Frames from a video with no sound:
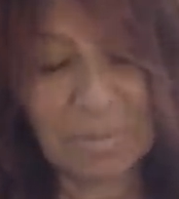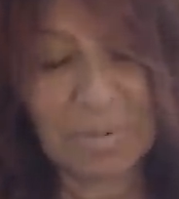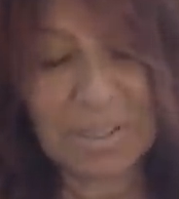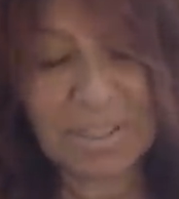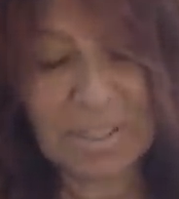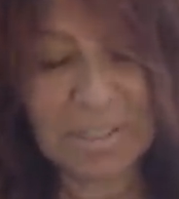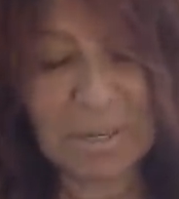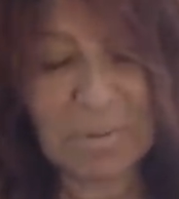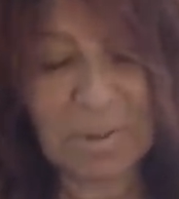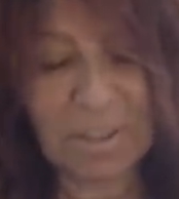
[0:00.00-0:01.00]
be
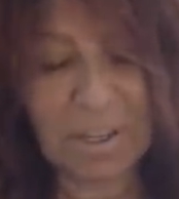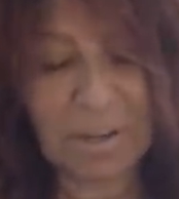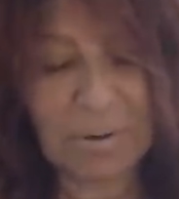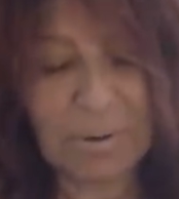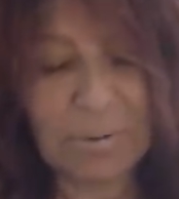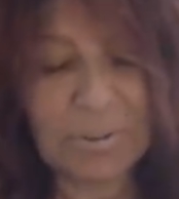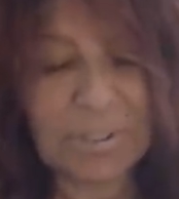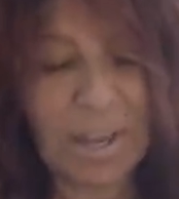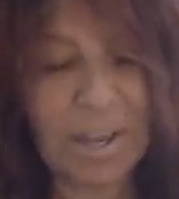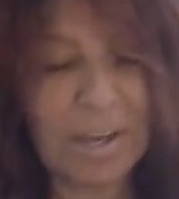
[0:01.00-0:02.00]
dealing with a earth
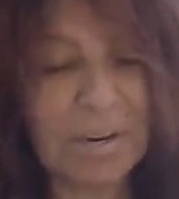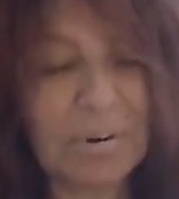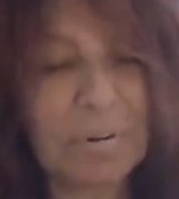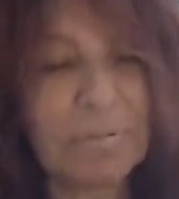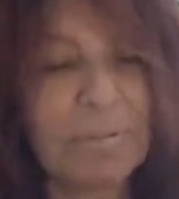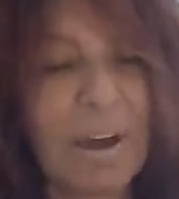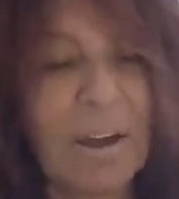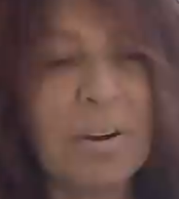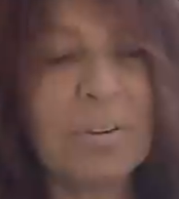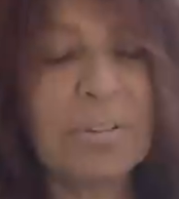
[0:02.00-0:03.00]
sign or a
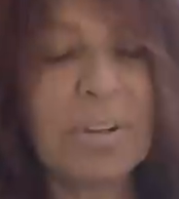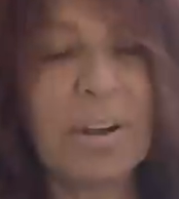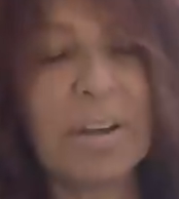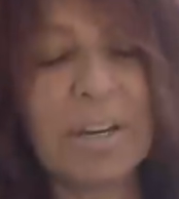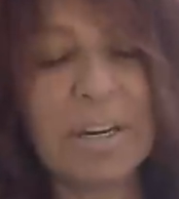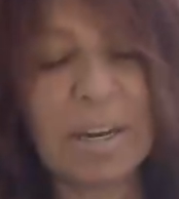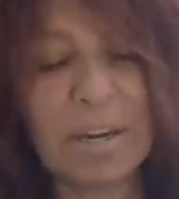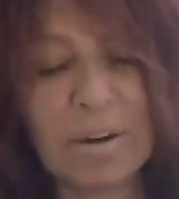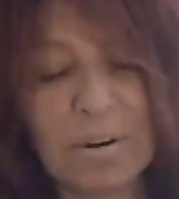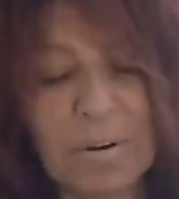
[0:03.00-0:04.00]
fire sign
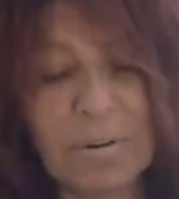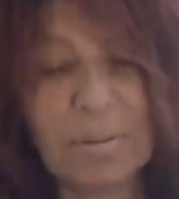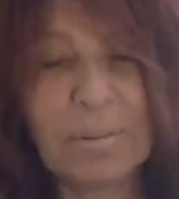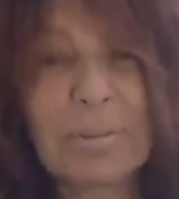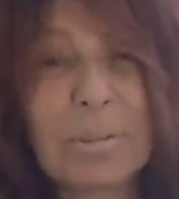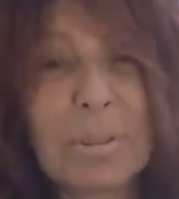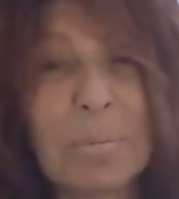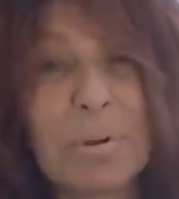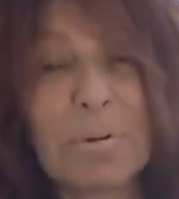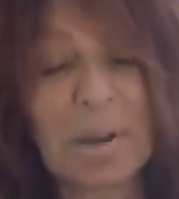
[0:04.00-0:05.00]
here, or
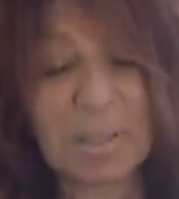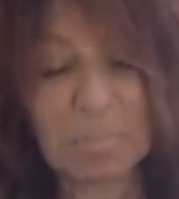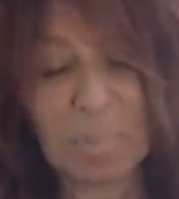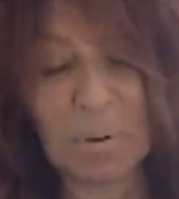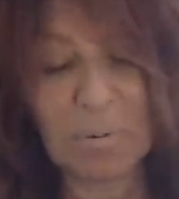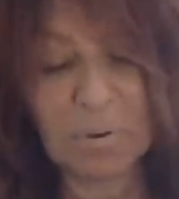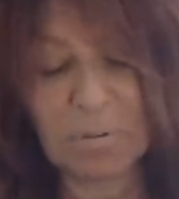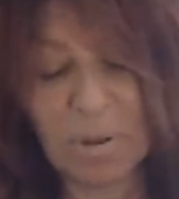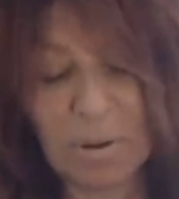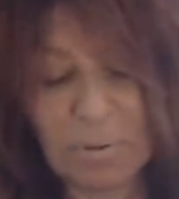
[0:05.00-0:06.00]
somebody who has both
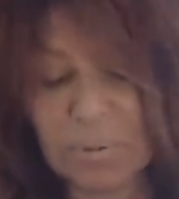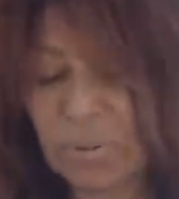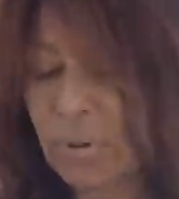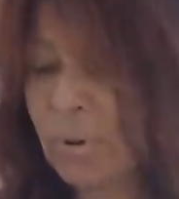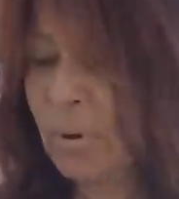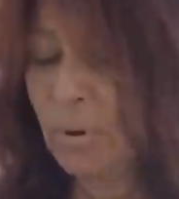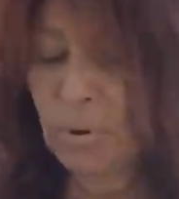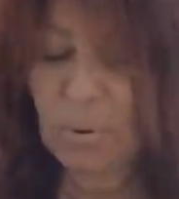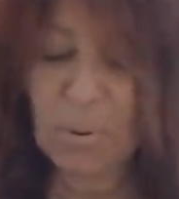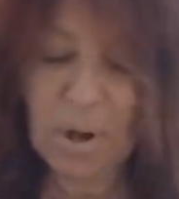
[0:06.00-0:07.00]
of those
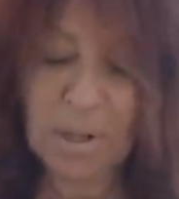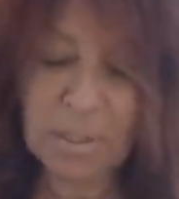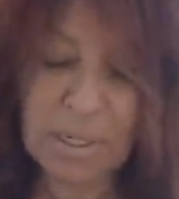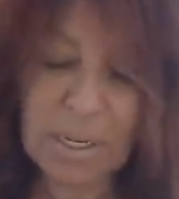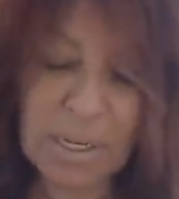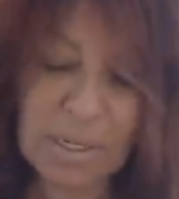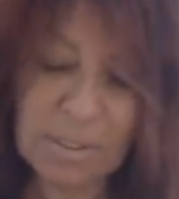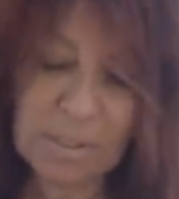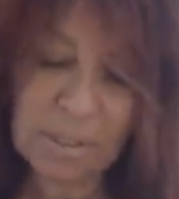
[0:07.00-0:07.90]
qualities.